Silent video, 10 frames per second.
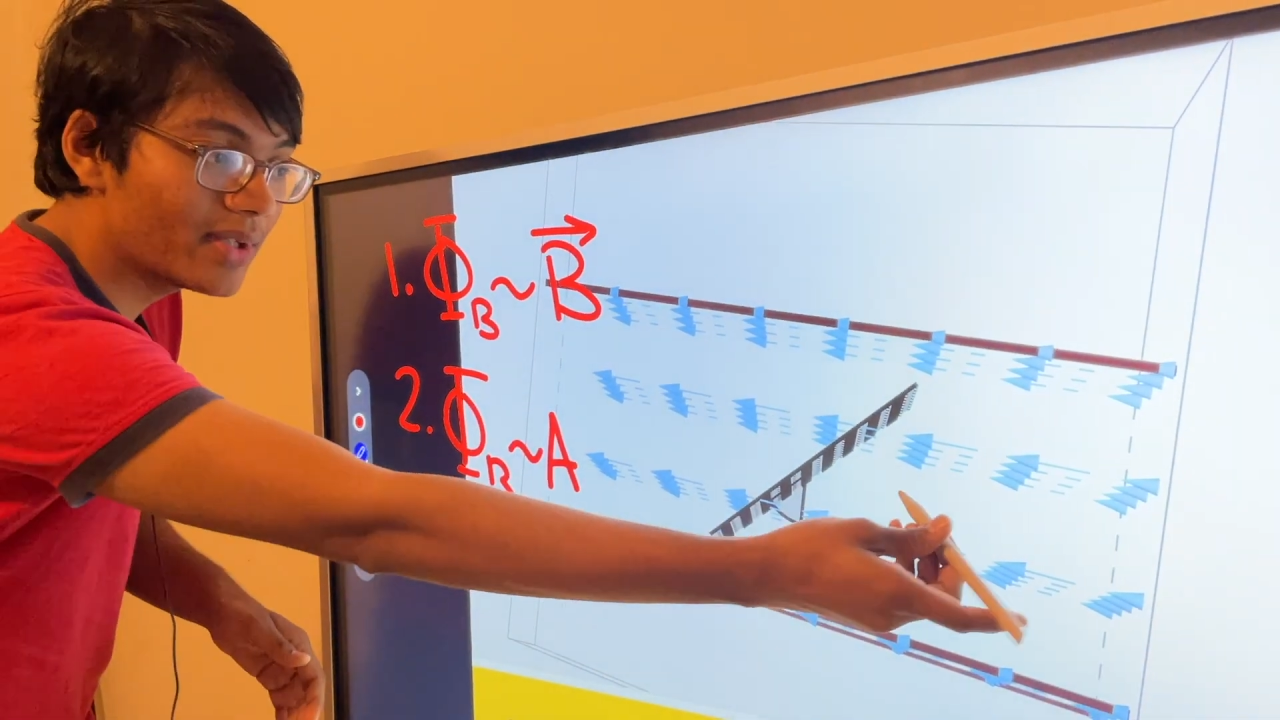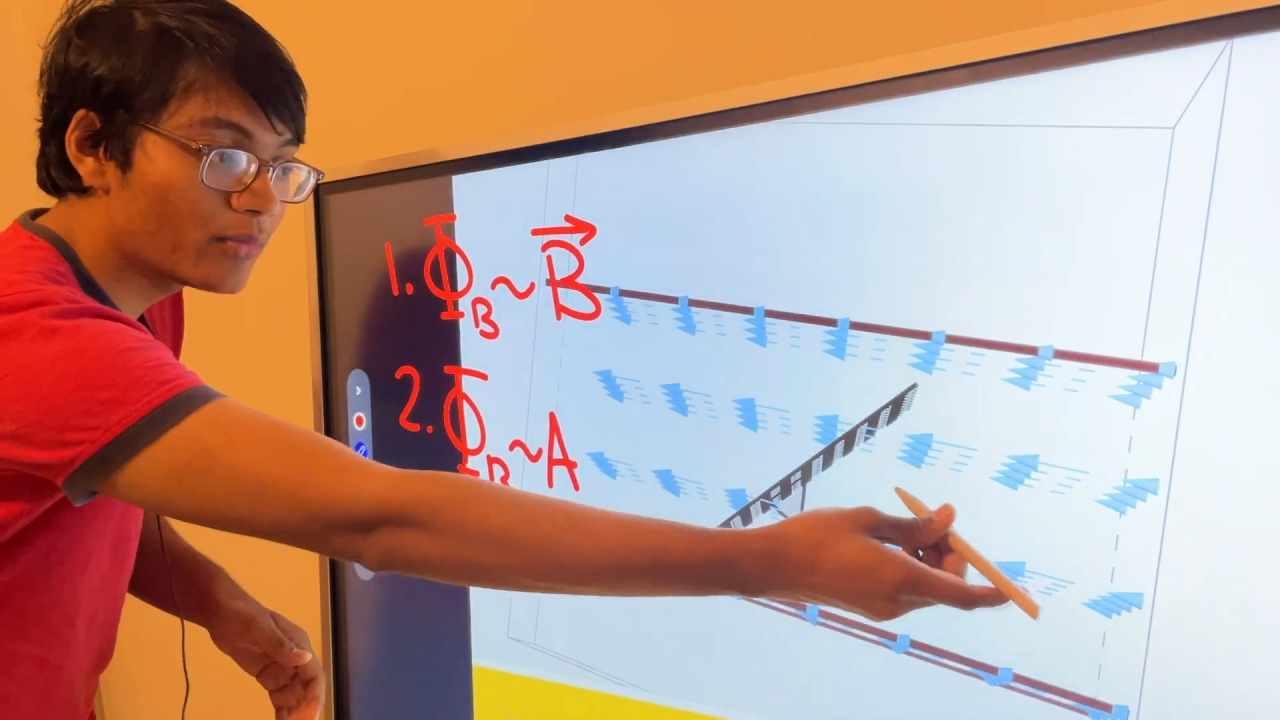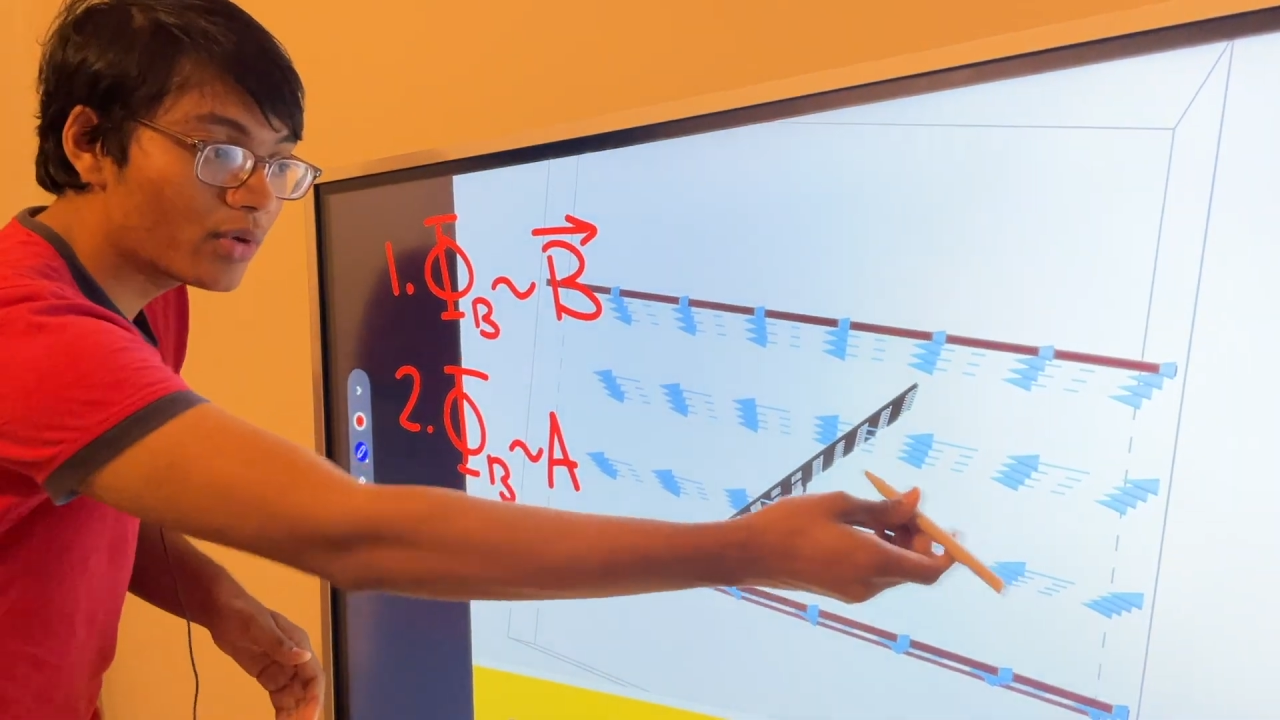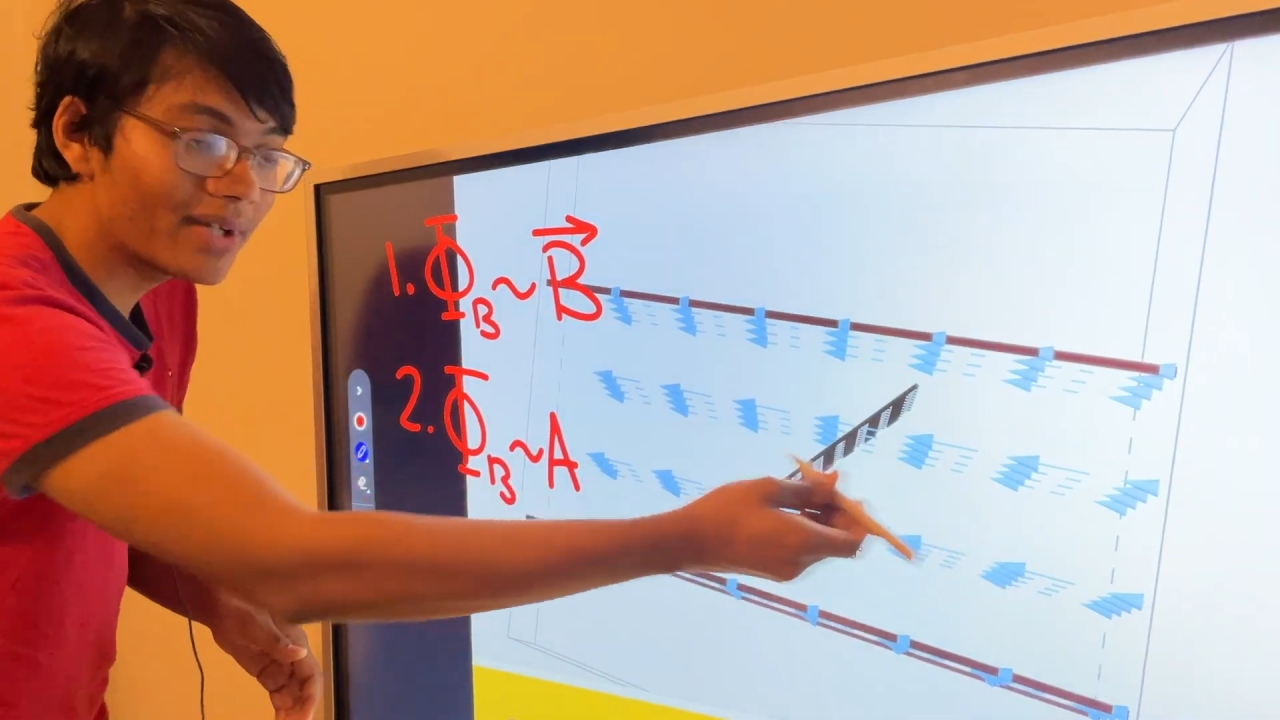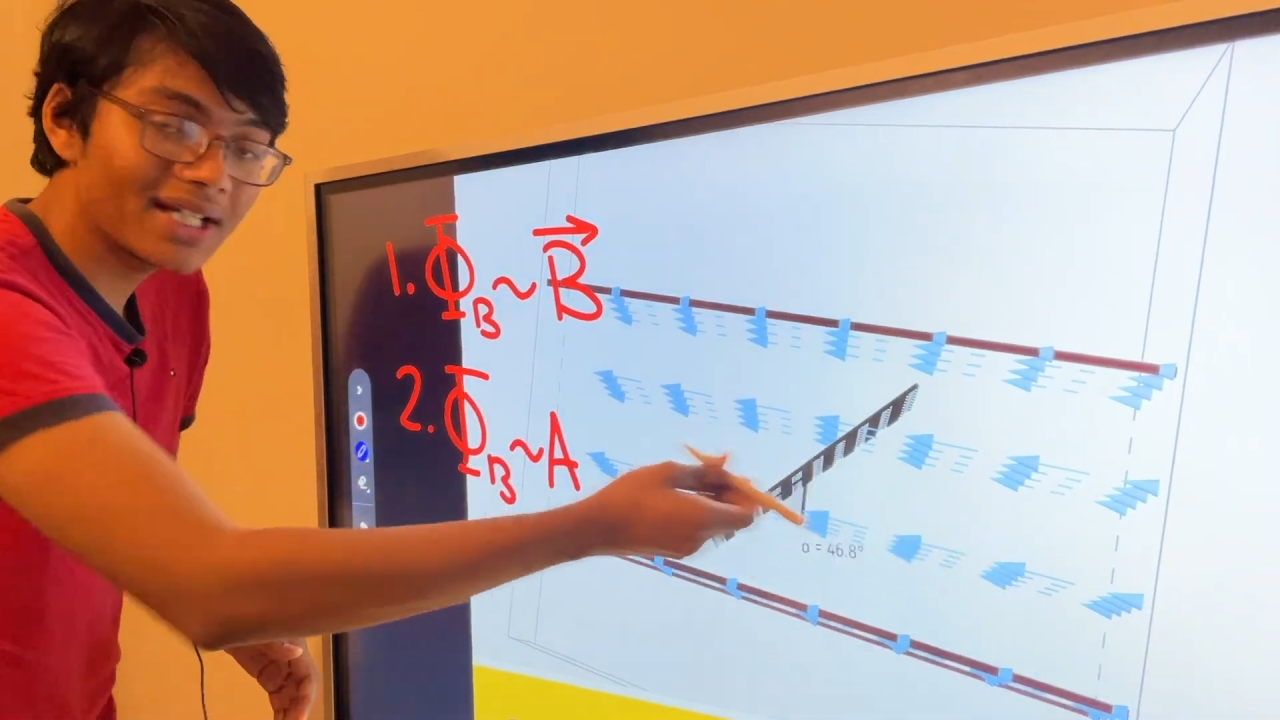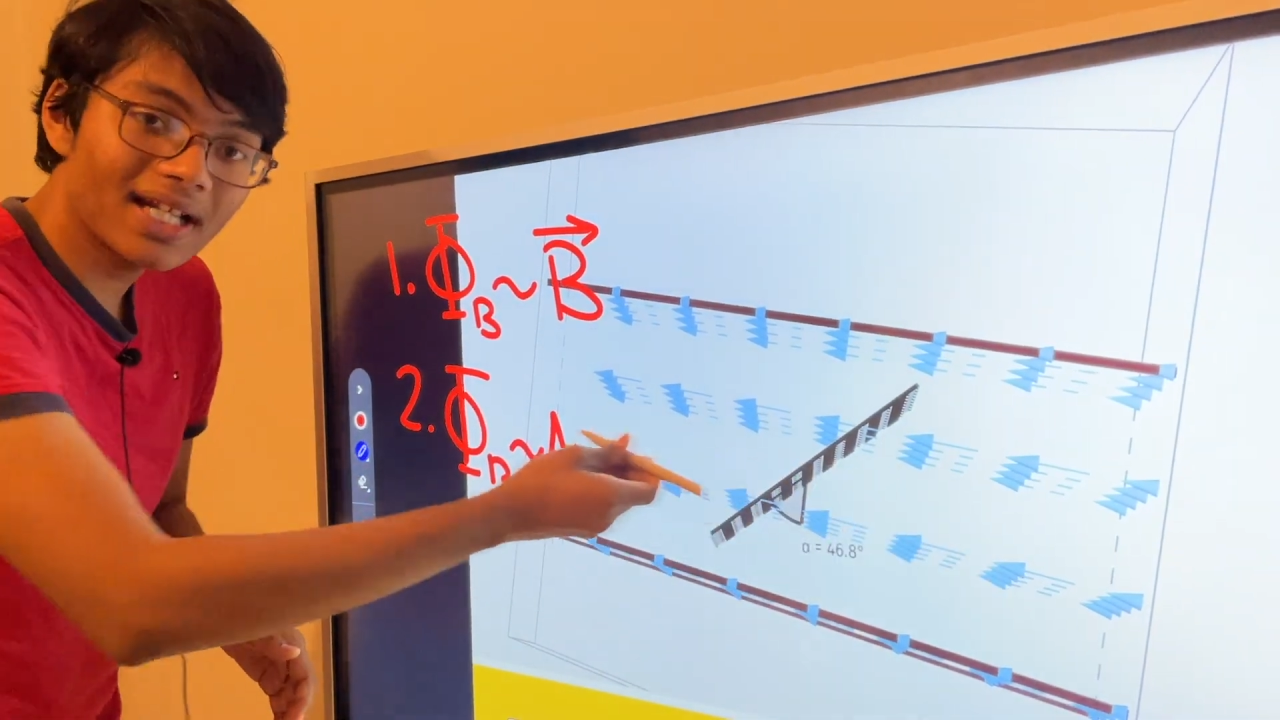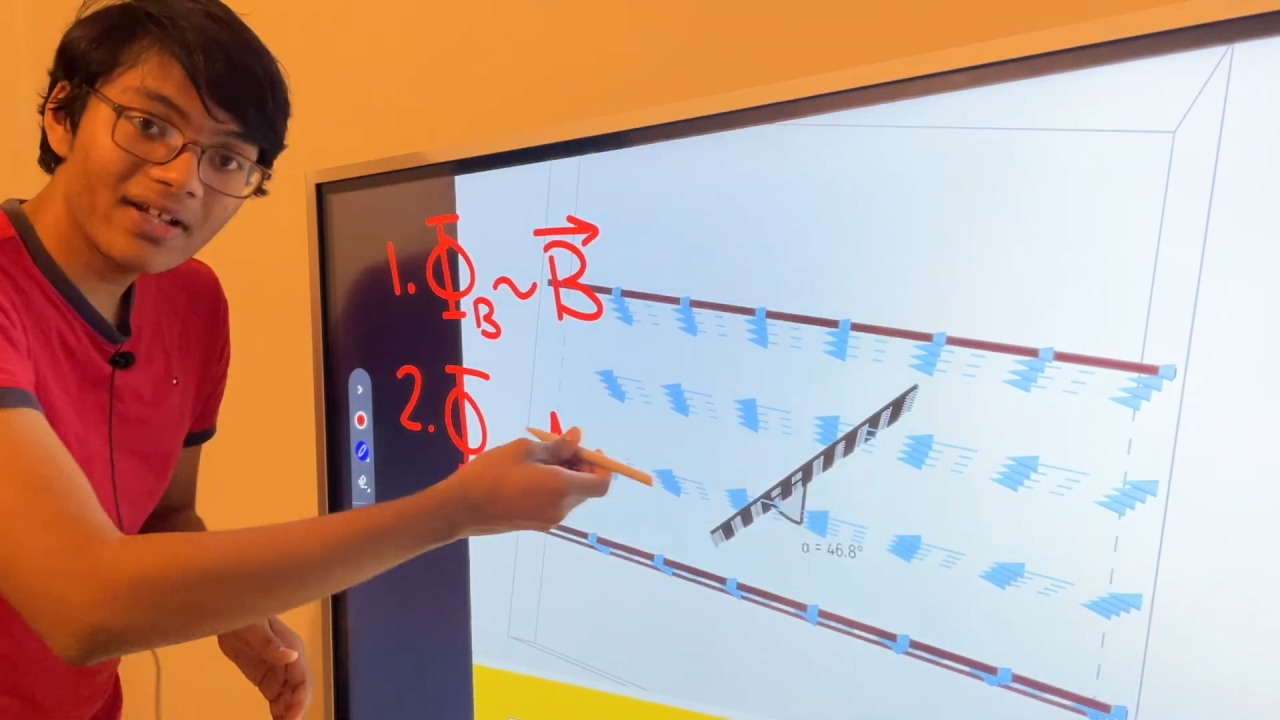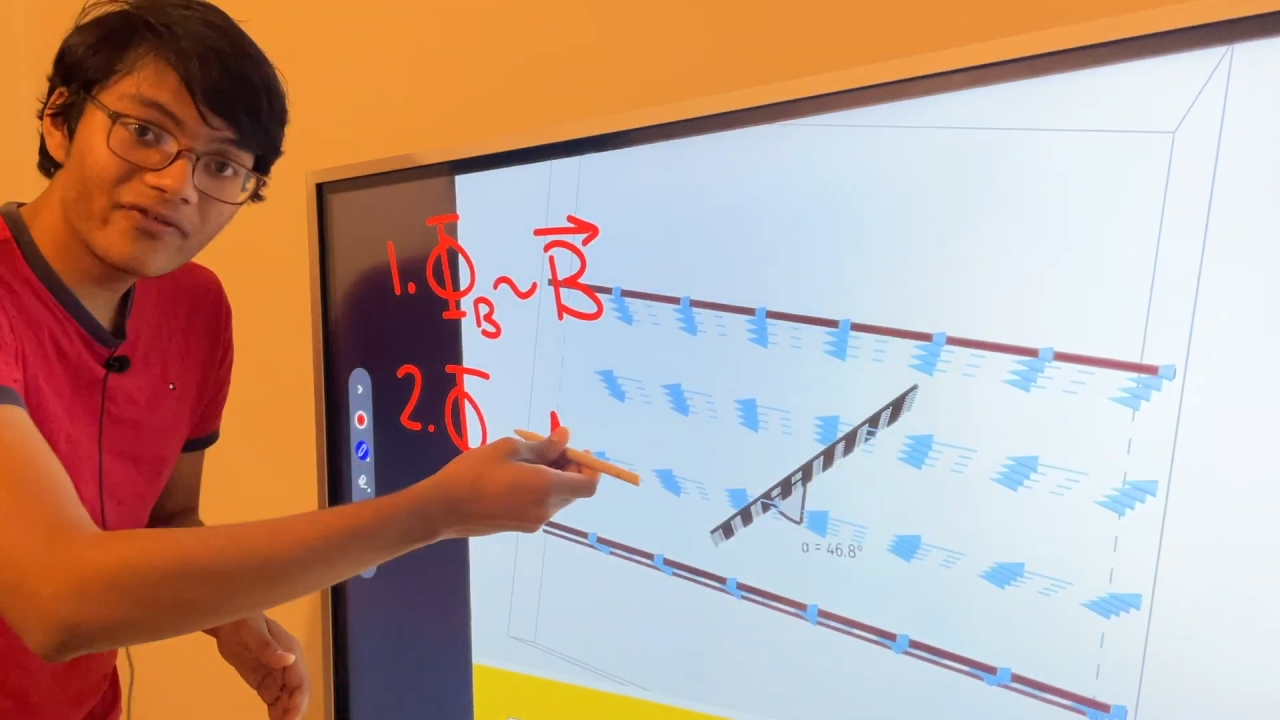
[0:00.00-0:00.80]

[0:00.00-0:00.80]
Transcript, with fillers: more magnetic